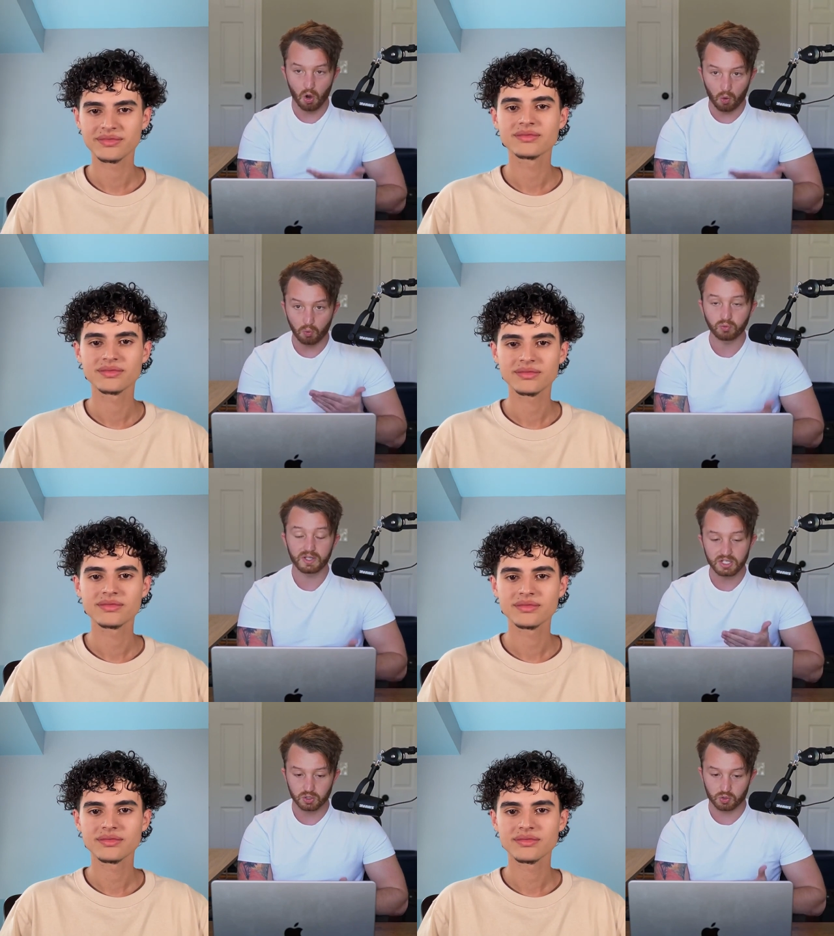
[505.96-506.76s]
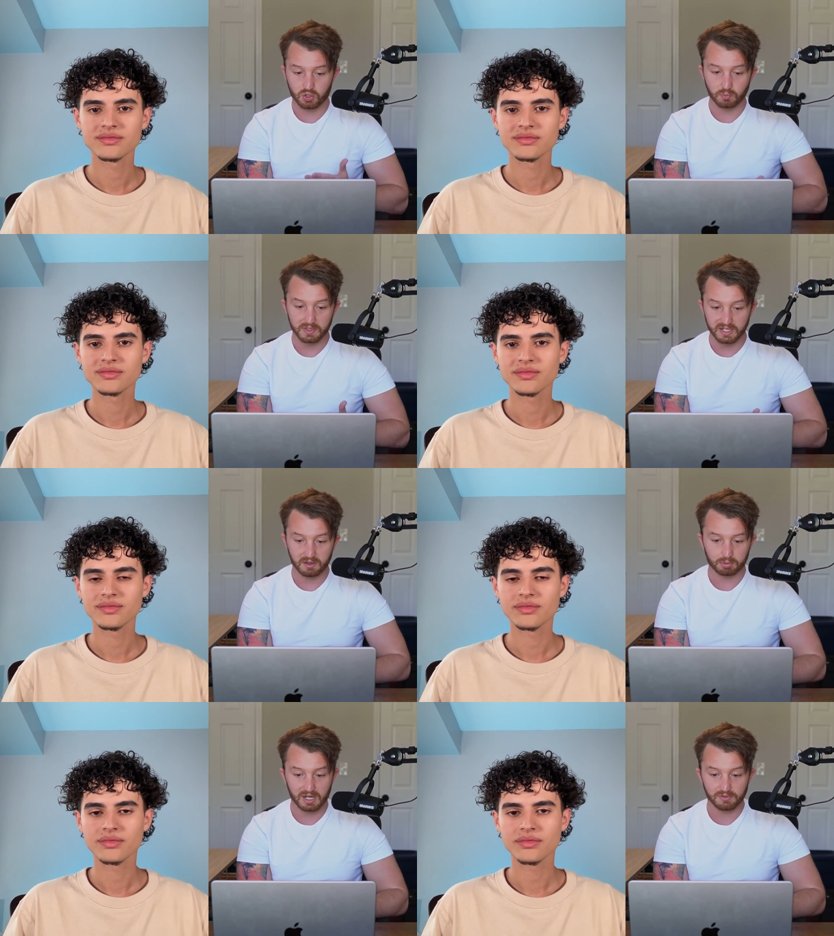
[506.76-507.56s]
Speaker 1: only social media
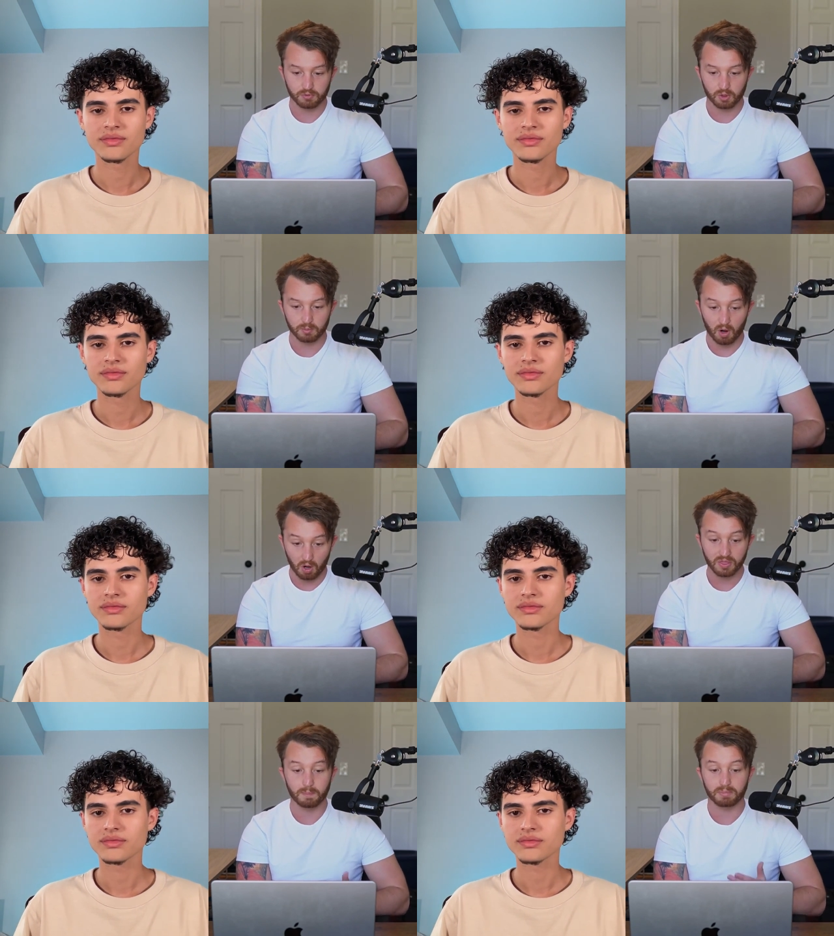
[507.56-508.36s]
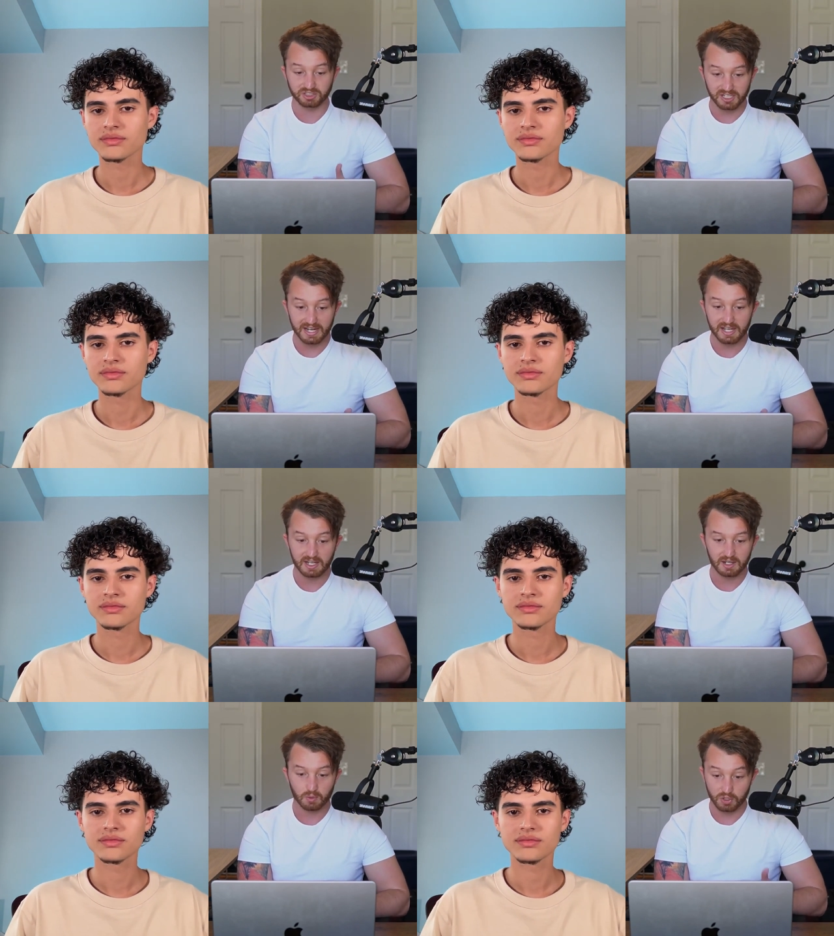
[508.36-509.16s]
platform on the
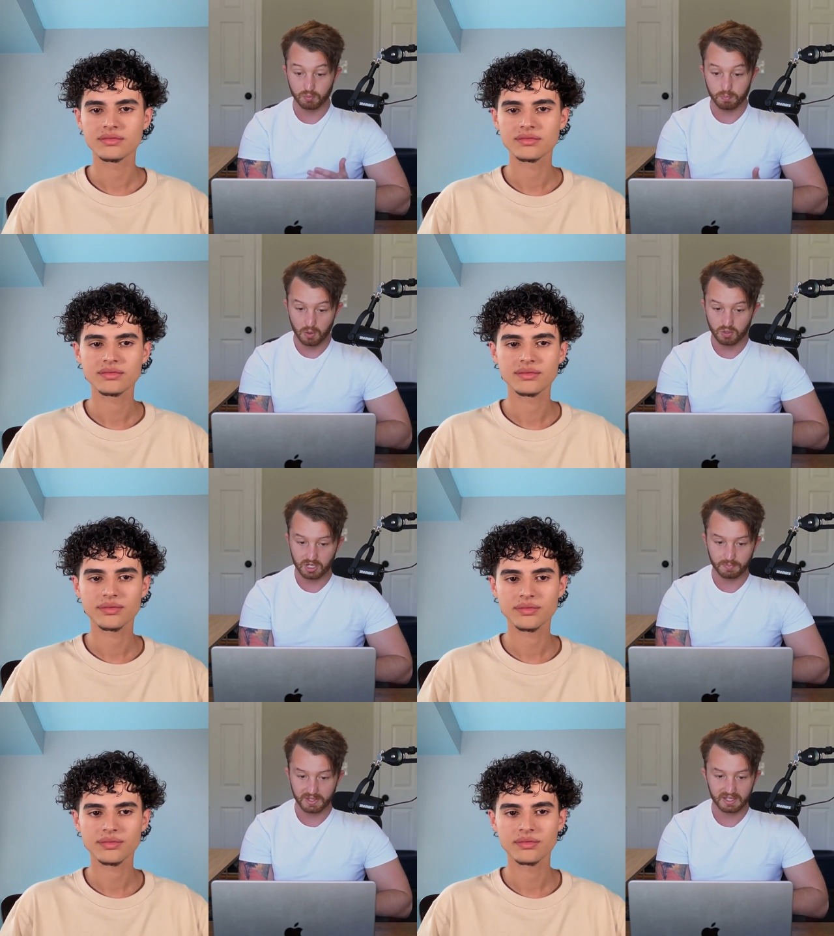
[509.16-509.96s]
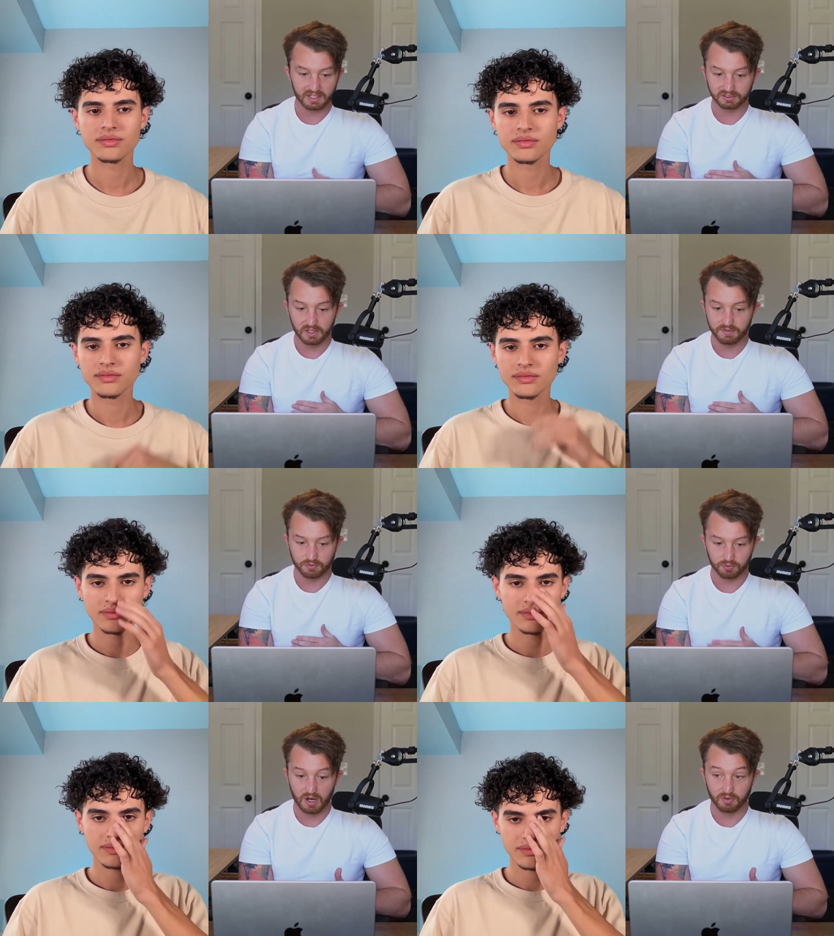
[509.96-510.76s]
planet where you post something and it lives
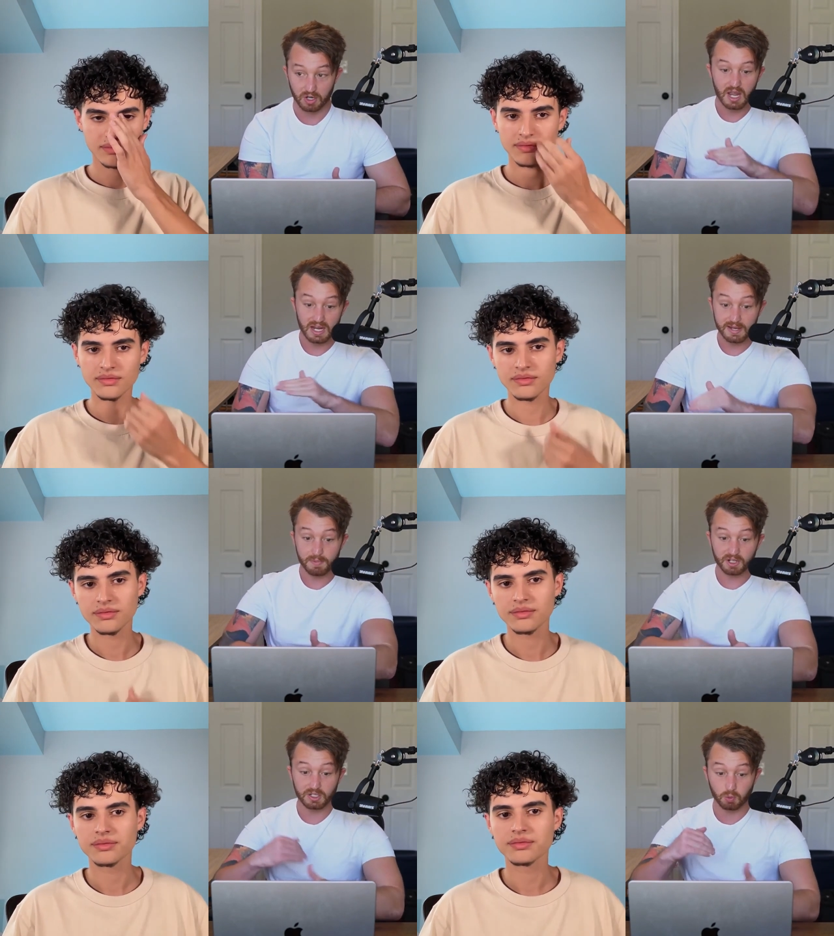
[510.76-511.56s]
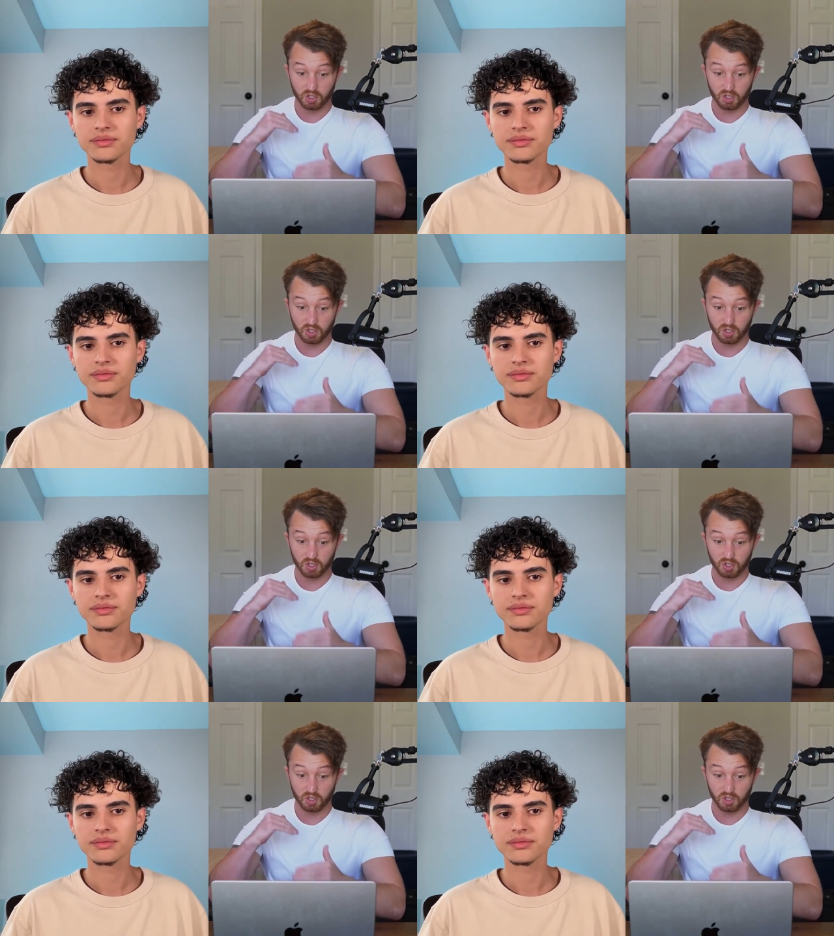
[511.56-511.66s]
forever. It, it typically works